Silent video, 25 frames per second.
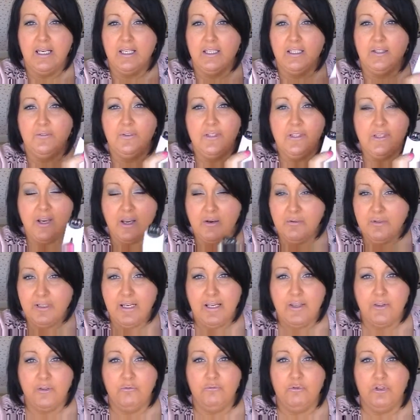If you don't
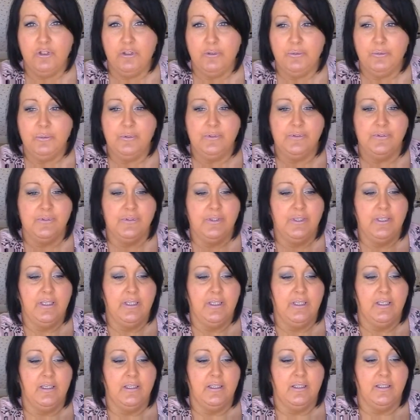get the root,
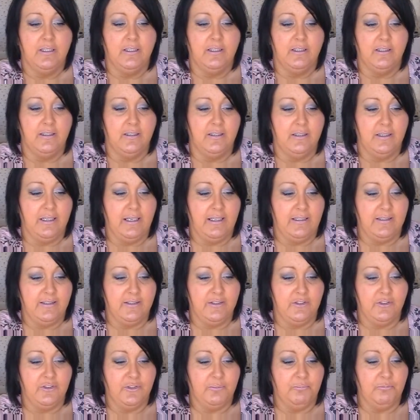it's
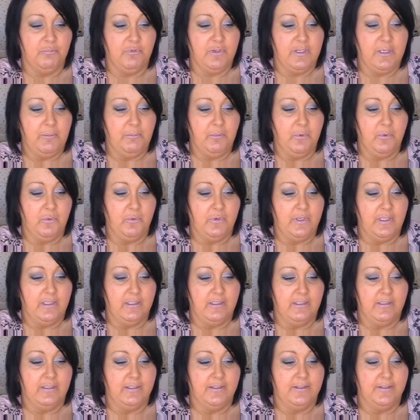just pretty
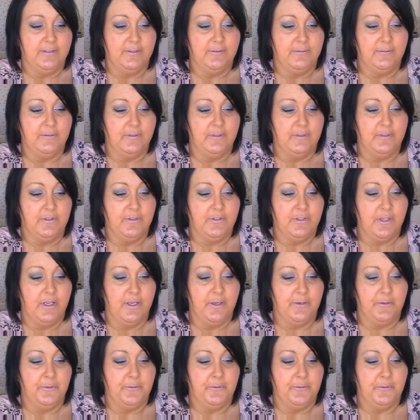pointless. So,